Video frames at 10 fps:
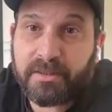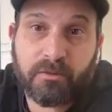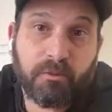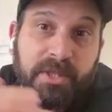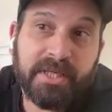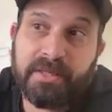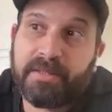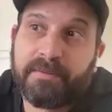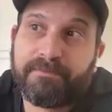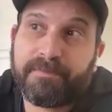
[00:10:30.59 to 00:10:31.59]
So
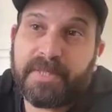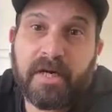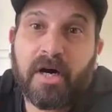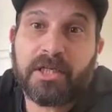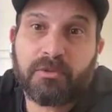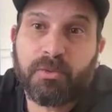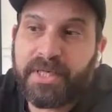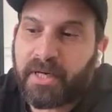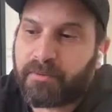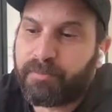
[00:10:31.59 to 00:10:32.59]
because
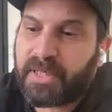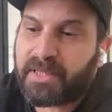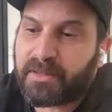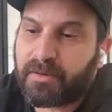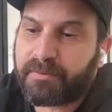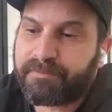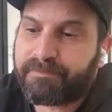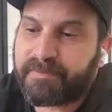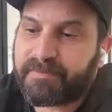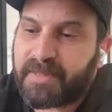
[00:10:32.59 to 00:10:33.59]
we are built on
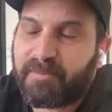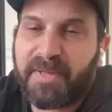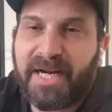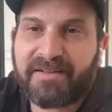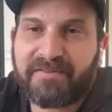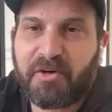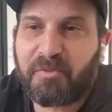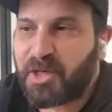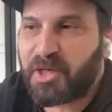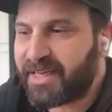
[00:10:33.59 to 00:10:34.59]
a
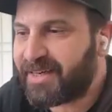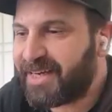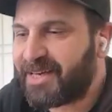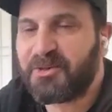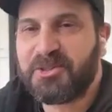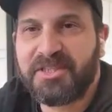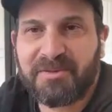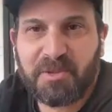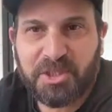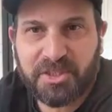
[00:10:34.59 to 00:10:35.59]
platform or like an
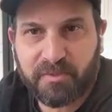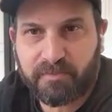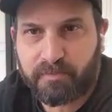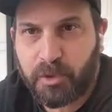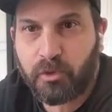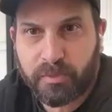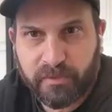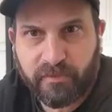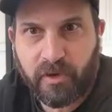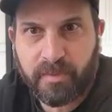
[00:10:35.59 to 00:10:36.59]
ecosystem, which is pure
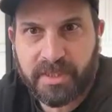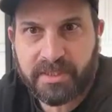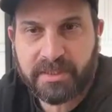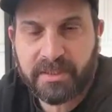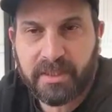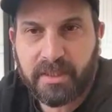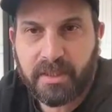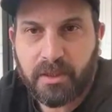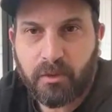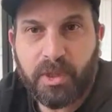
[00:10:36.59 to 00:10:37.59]
performance,
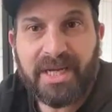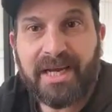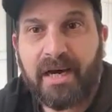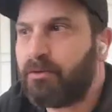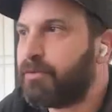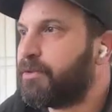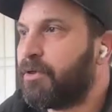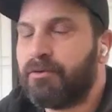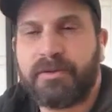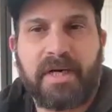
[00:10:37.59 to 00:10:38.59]
we allow
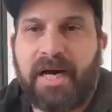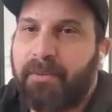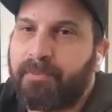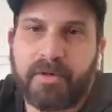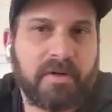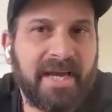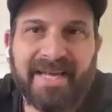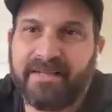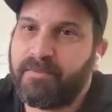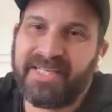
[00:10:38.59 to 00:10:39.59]
those upper
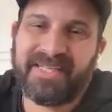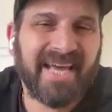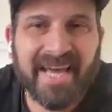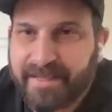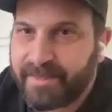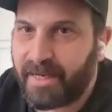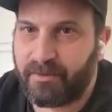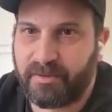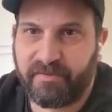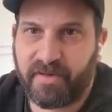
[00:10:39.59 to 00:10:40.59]
and mid and
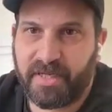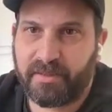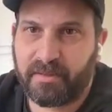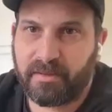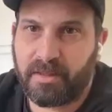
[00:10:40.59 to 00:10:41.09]
down the funnel.